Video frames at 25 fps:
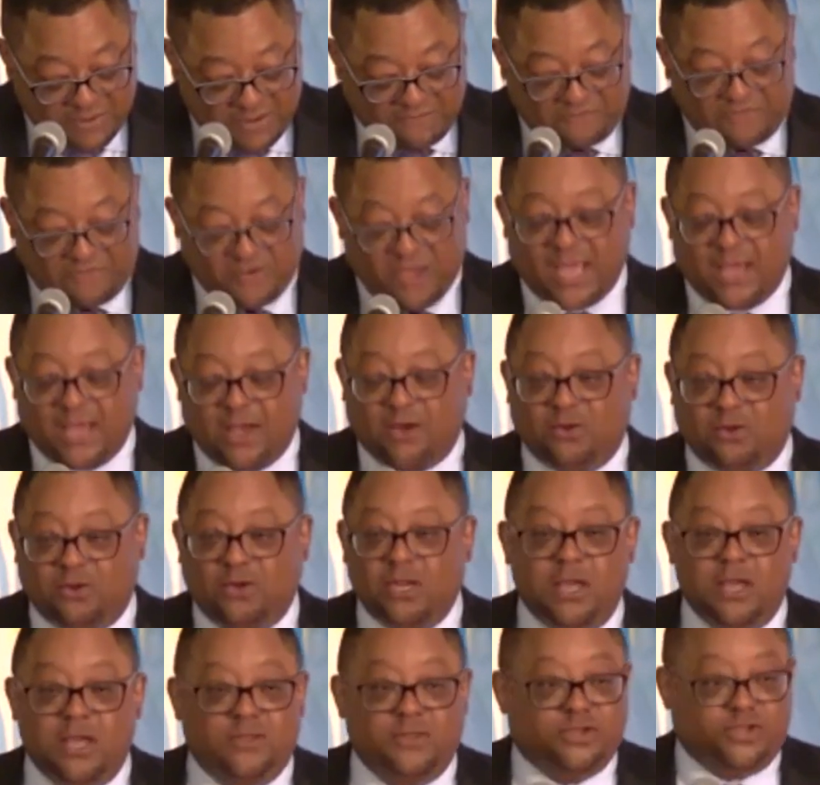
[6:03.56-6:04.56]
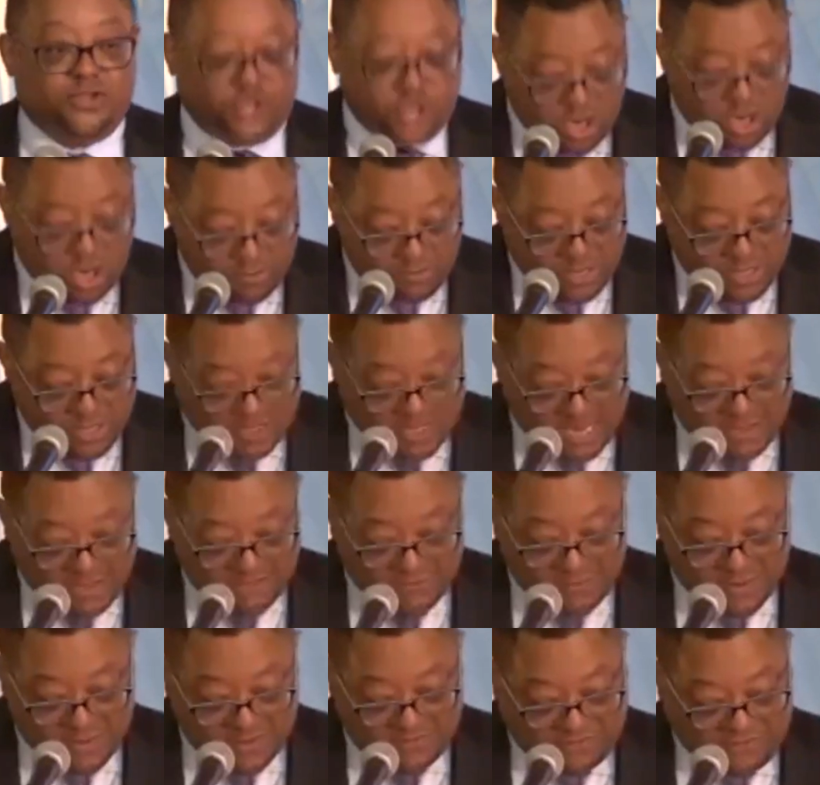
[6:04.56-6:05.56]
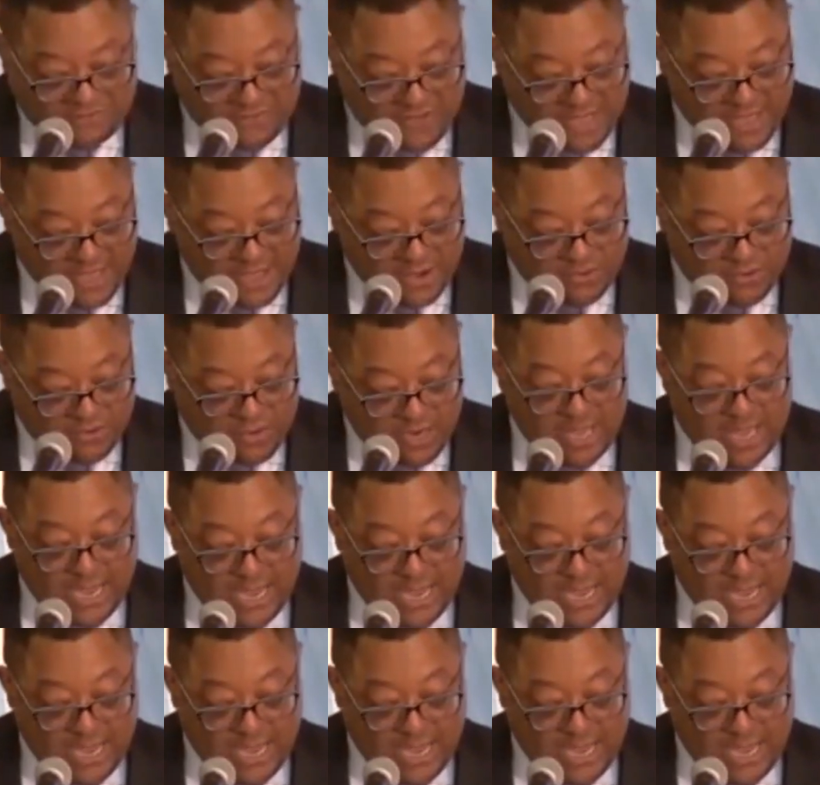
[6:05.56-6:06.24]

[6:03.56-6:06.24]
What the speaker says: failed, the German government failed,